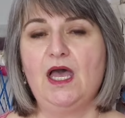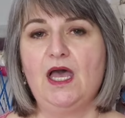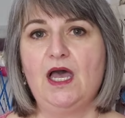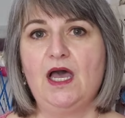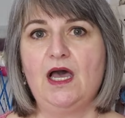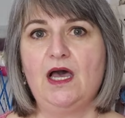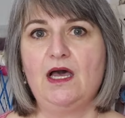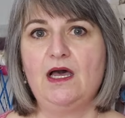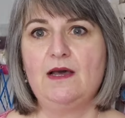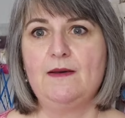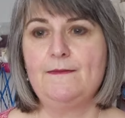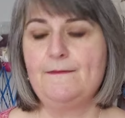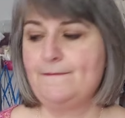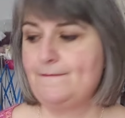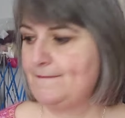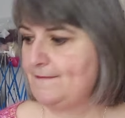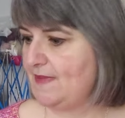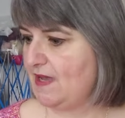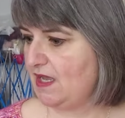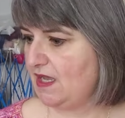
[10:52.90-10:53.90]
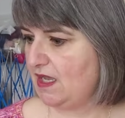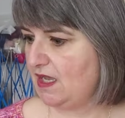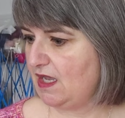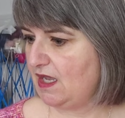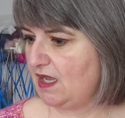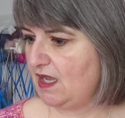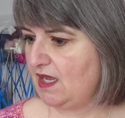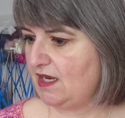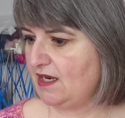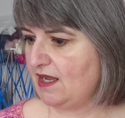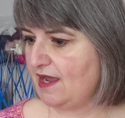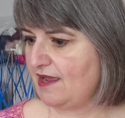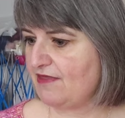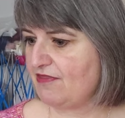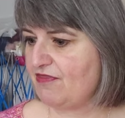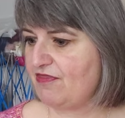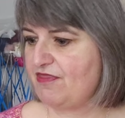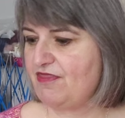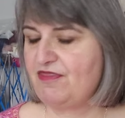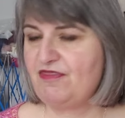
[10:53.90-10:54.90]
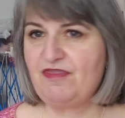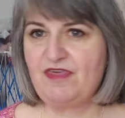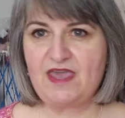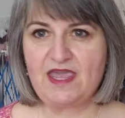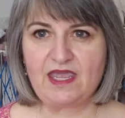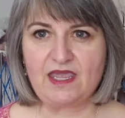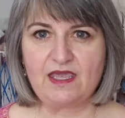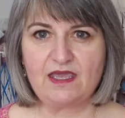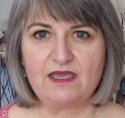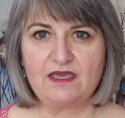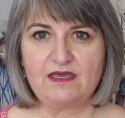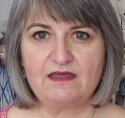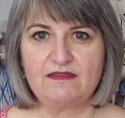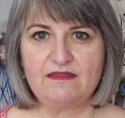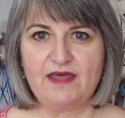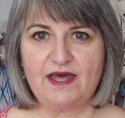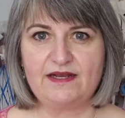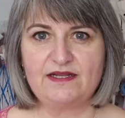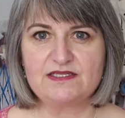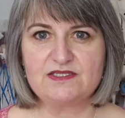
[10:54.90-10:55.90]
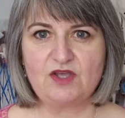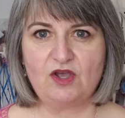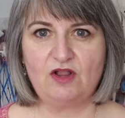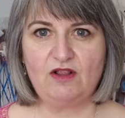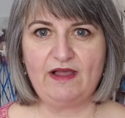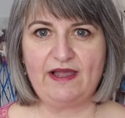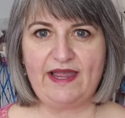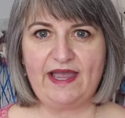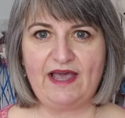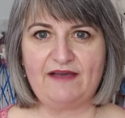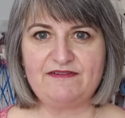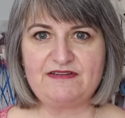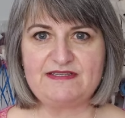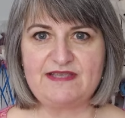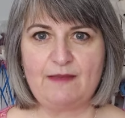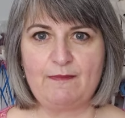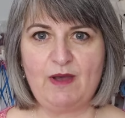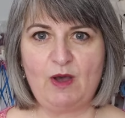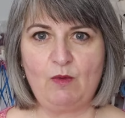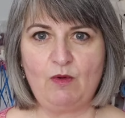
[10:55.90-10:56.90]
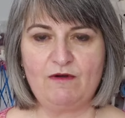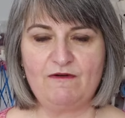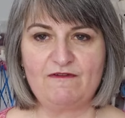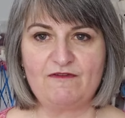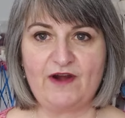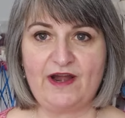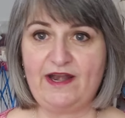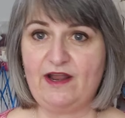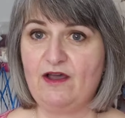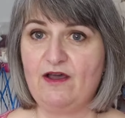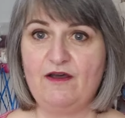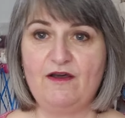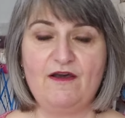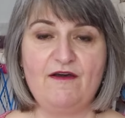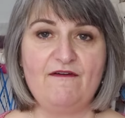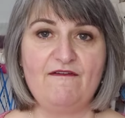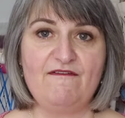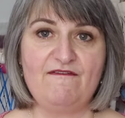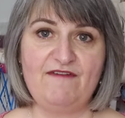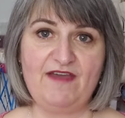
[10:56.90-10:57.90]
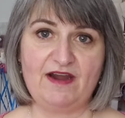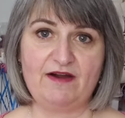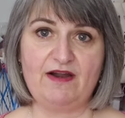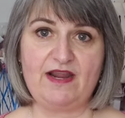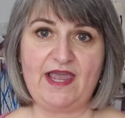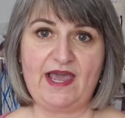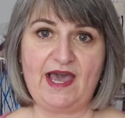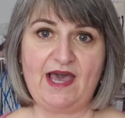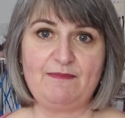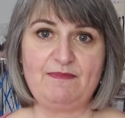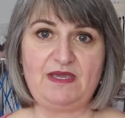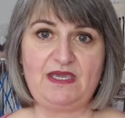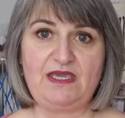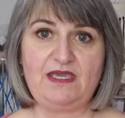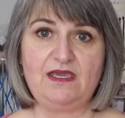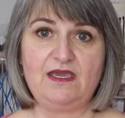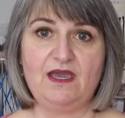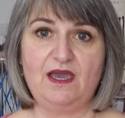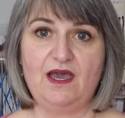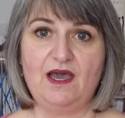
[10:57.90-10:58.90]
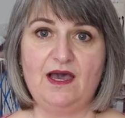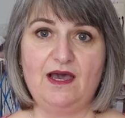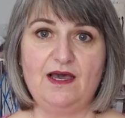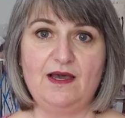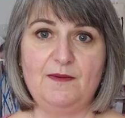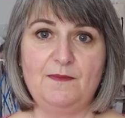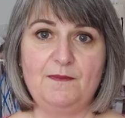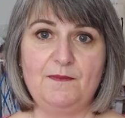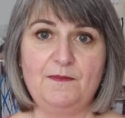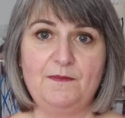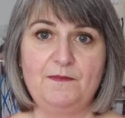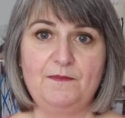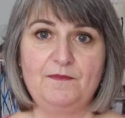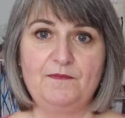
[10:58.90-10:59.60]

Um, and I think that is all I have to say about Wilfreda. Very happy. Um,